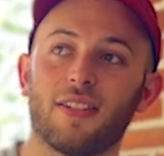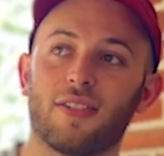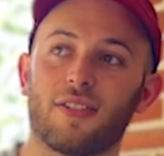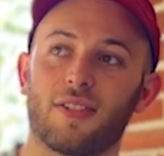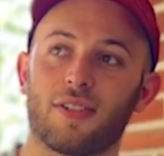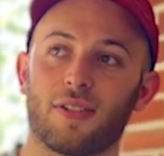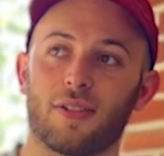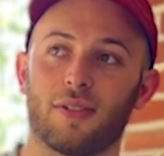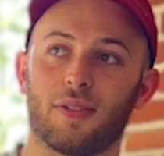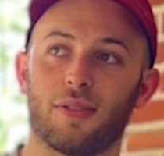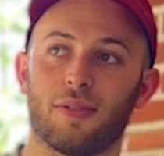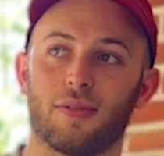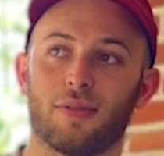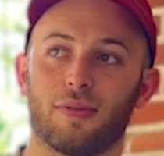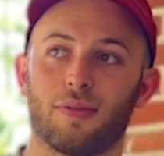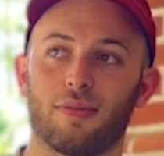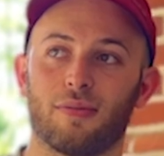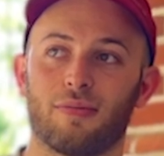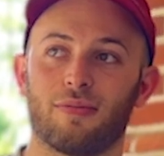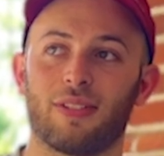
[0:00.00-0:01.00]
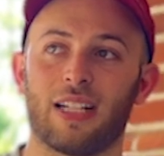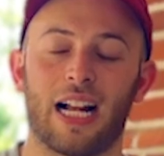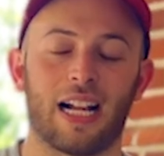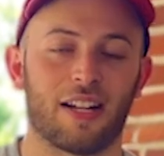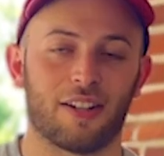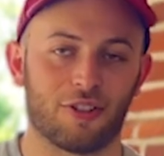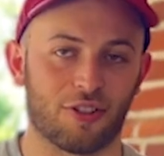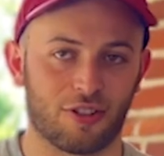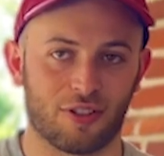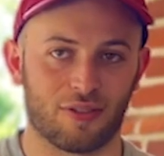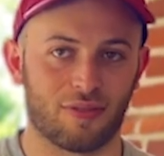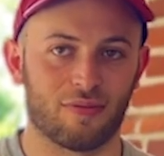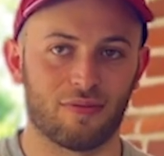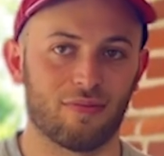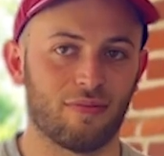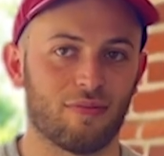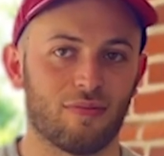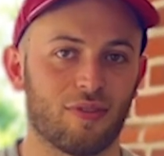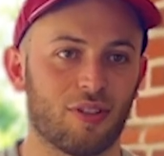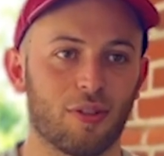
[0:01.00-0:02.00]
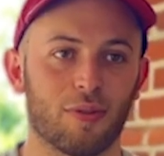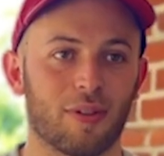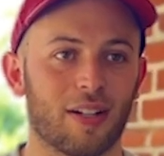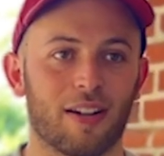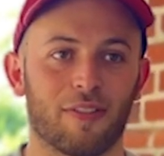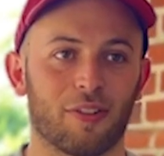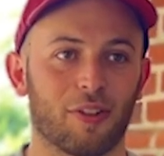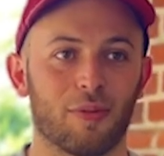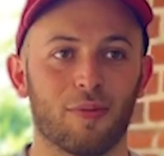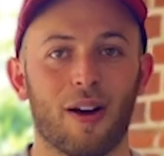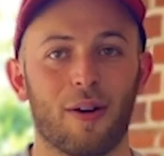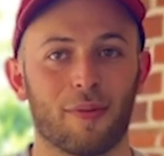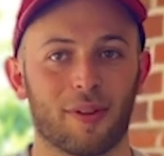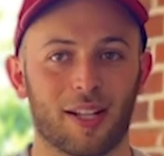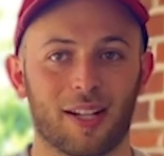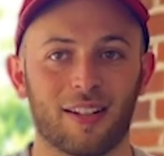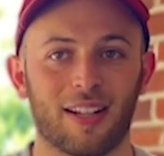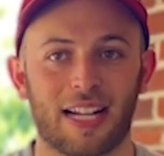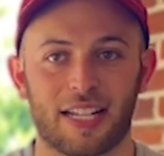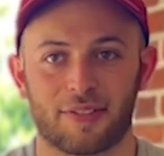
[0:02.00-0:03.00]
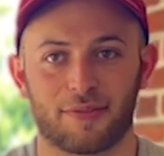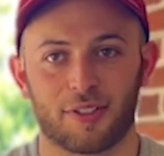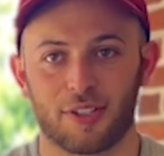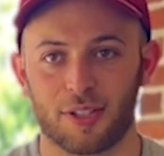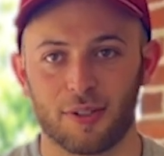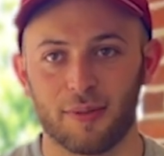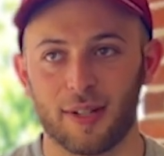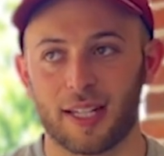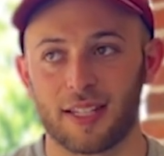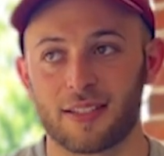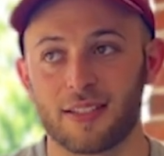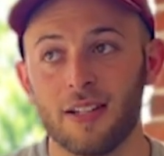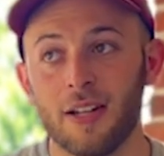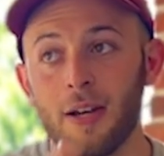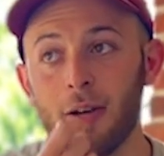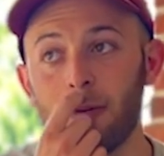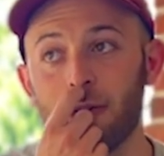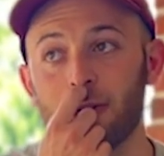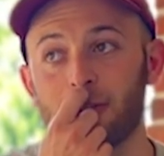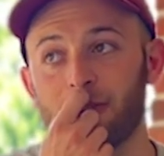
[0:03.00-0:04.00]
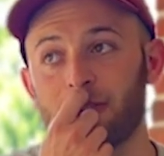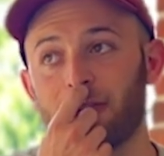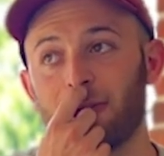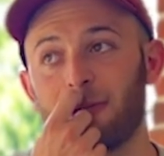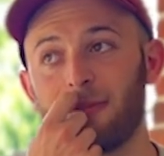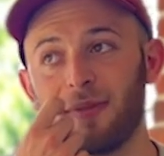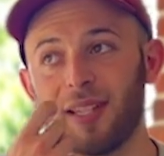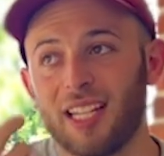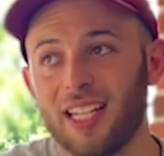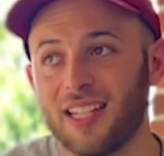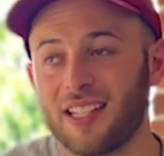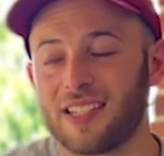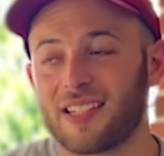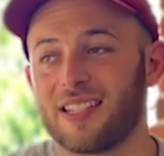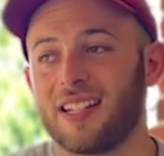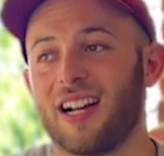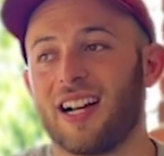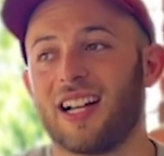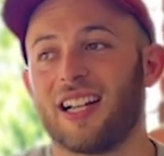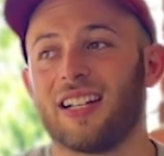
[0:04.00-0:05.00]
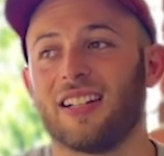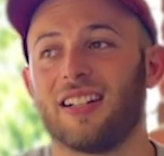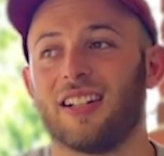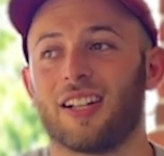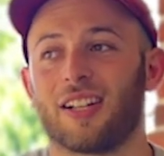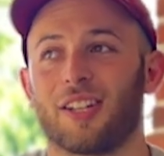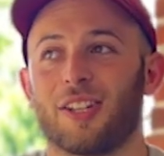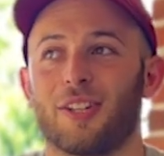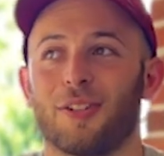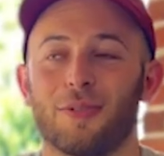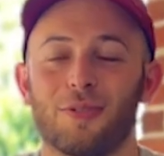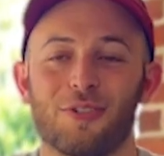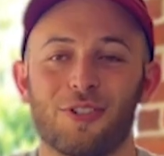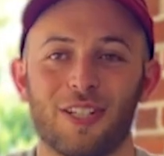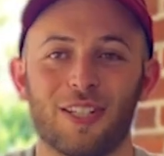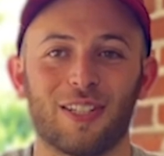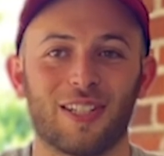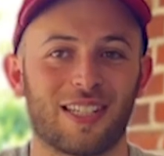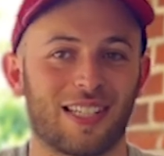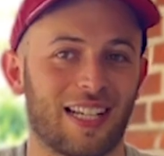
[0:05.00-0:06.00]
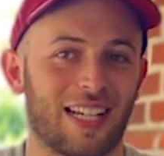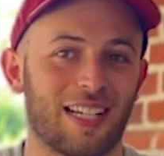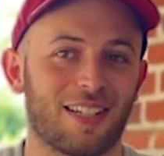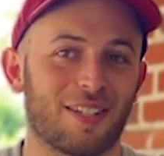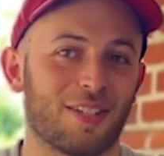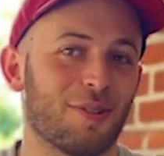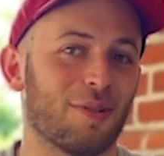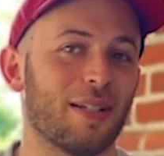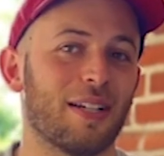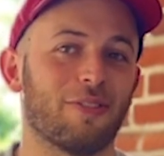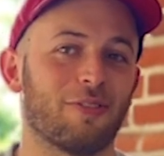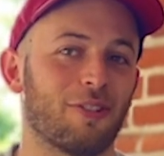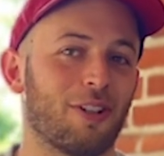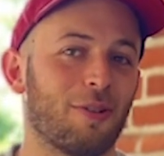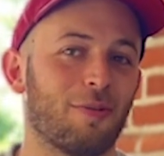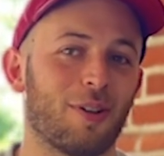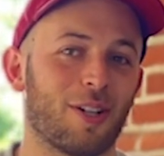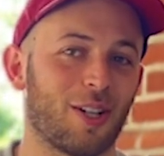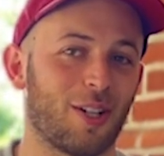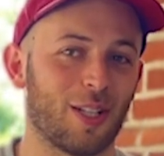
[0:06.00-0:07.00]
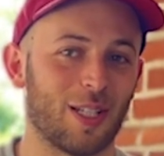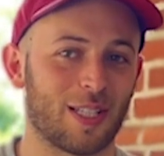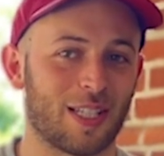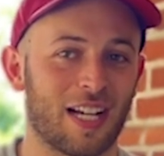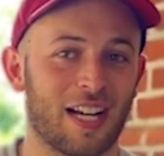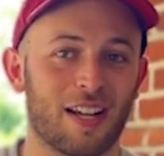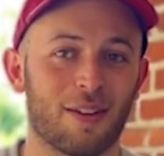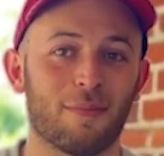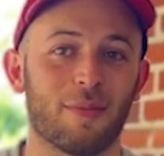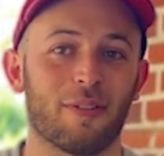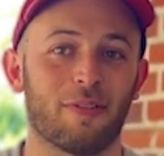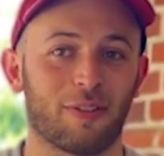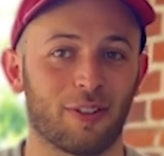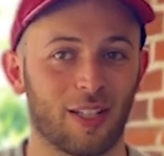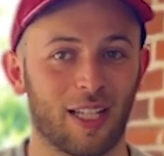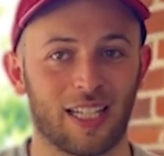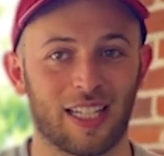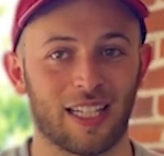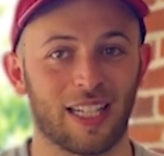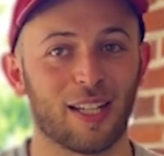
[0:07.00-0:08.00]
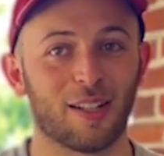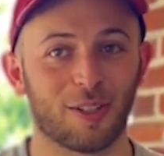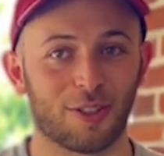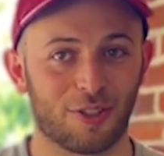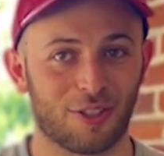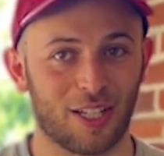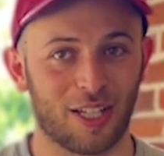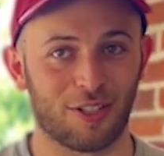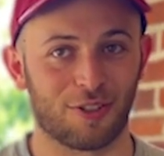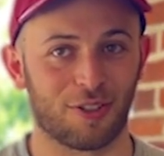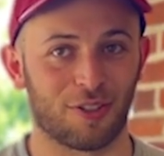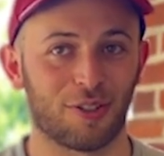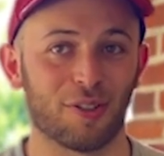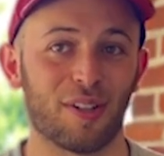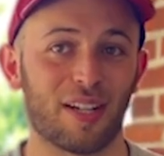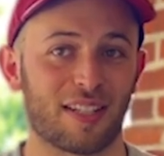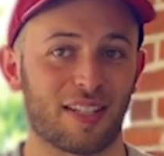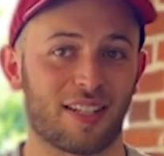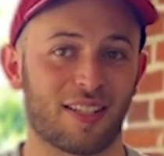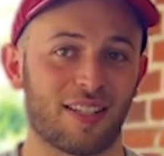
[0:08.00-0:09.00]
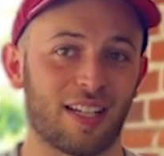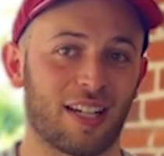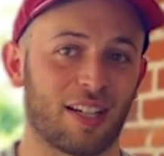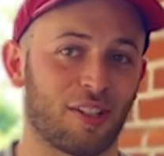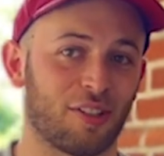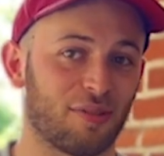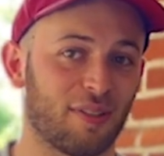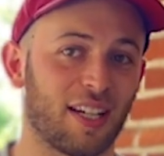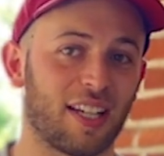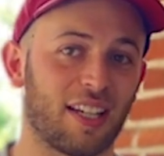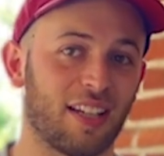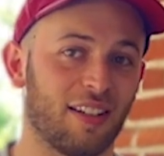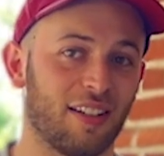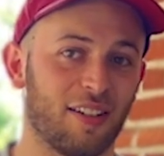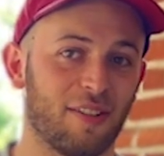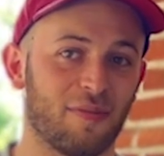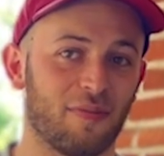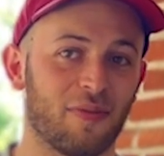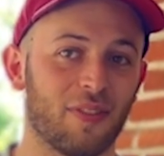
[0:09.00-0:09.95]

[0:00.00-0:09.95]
to kind of just do whatever you want with a class for 2 weeks, which for me is not a huge deal because I get to do whatever I want all the time. But for like an English teacher who has a set curriculum,